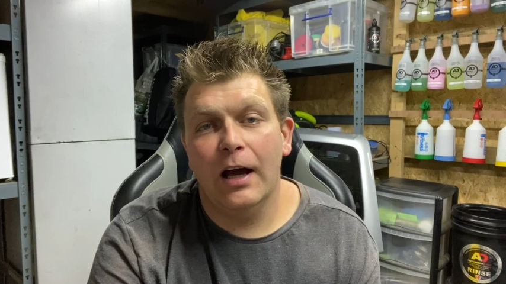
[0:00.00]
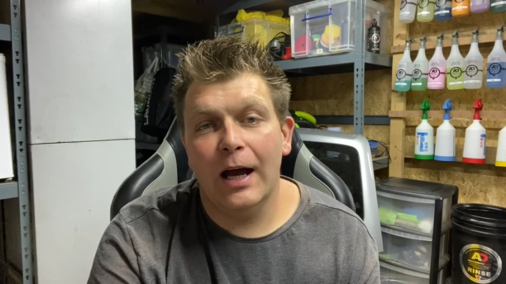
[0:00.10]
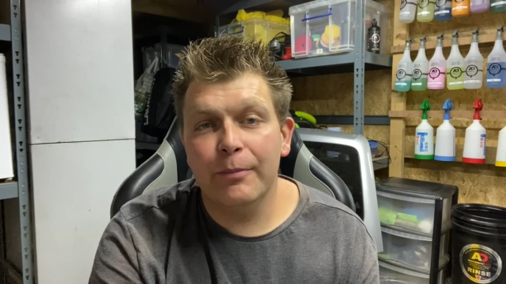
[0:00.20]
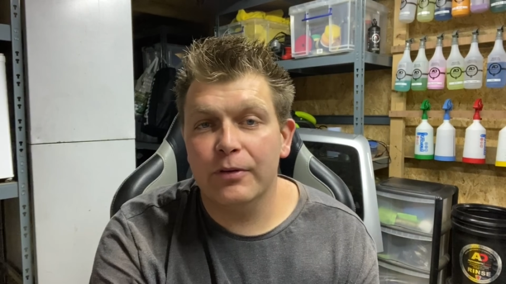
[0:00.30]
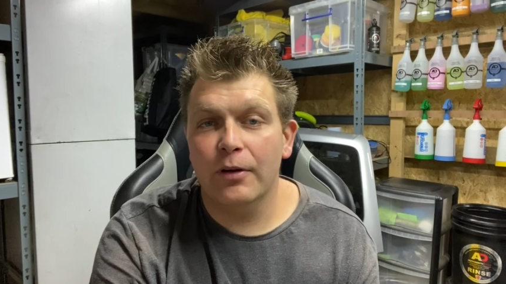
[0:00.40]

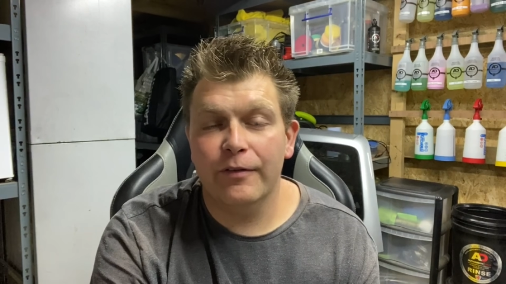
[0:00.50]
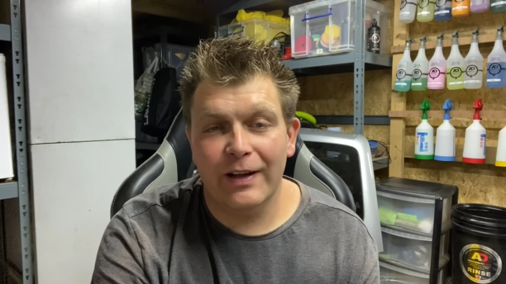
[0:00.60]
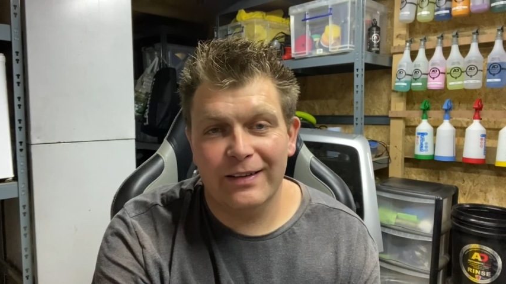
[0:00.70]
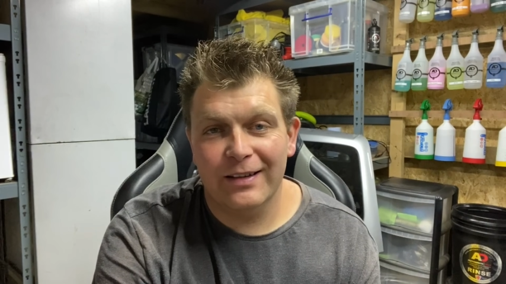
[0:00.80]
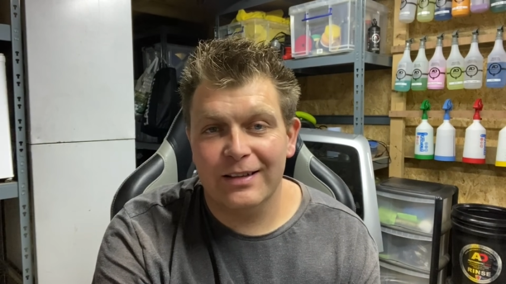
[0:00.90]
Absolutely
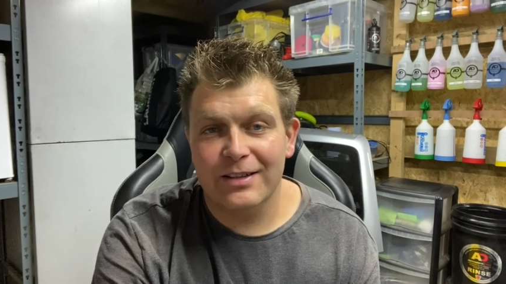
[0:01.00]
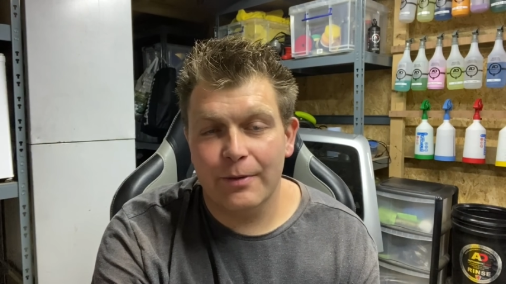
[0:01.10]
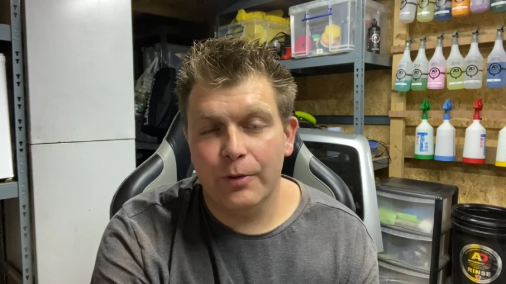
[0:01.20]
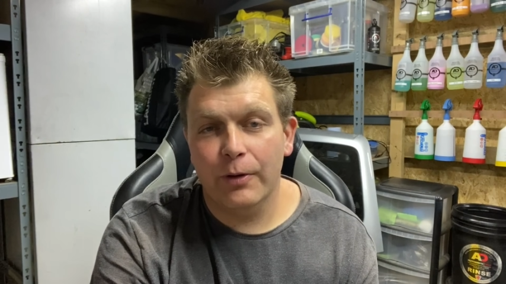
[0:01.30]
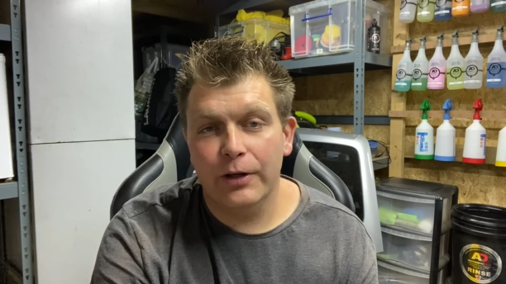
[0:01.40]
fantastic
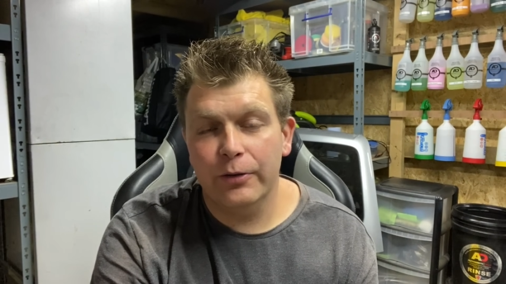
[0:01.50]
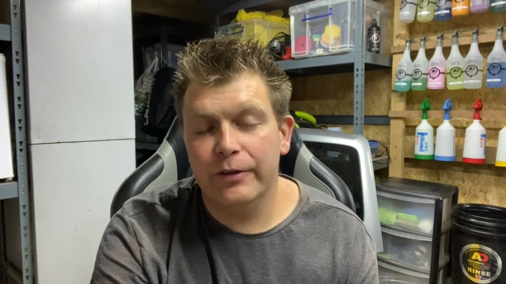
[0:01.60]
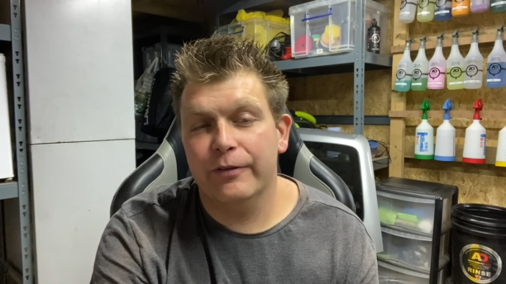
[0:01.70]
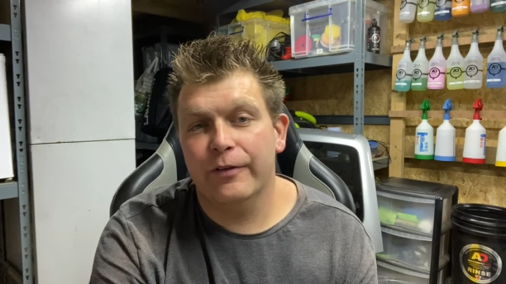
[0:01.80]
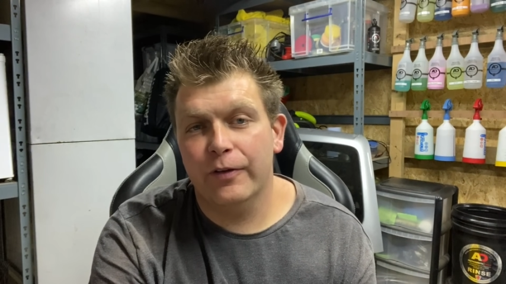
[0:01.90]
shampoo. I used
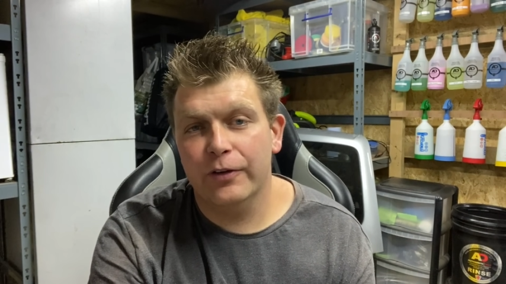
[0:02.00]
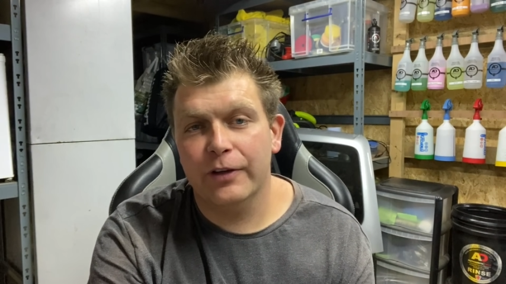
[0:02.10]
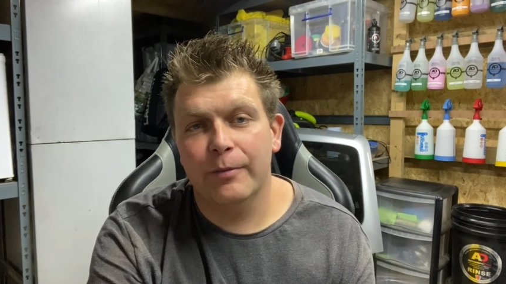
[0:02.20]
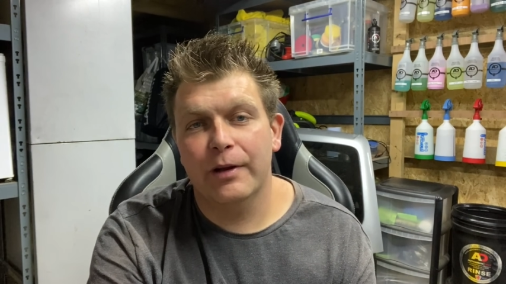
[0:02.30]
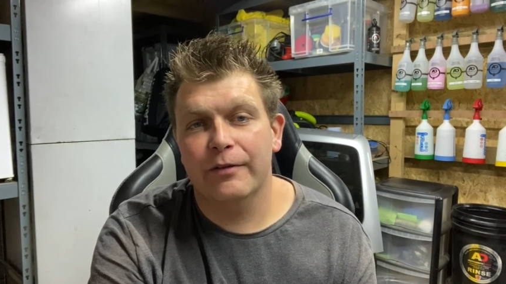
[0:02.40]
it for the first
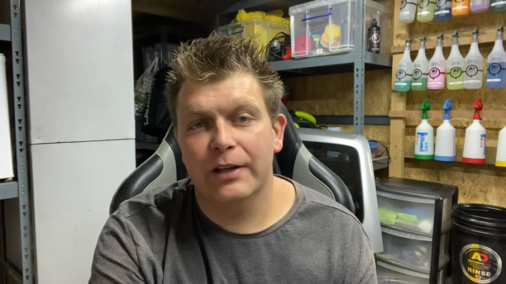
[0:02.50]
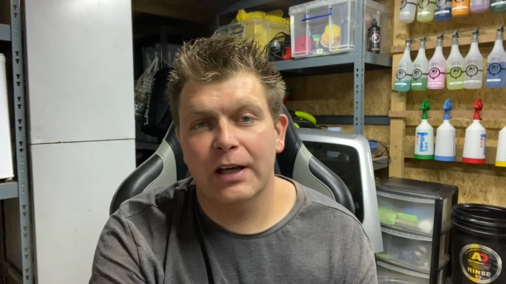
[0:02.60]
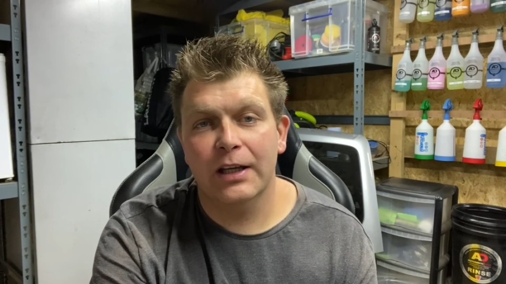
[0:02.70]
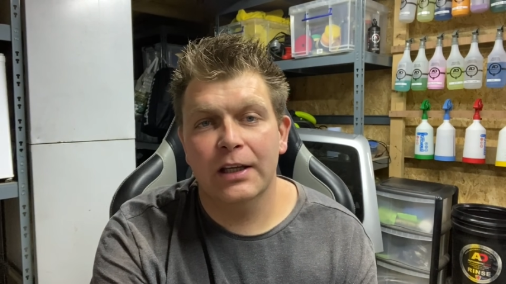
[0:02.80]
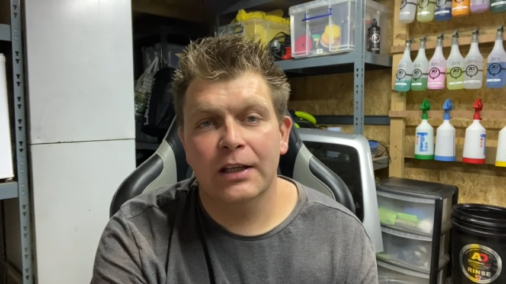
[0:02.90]
time the other
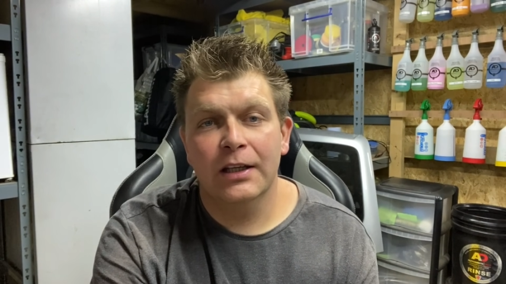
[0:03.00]
day.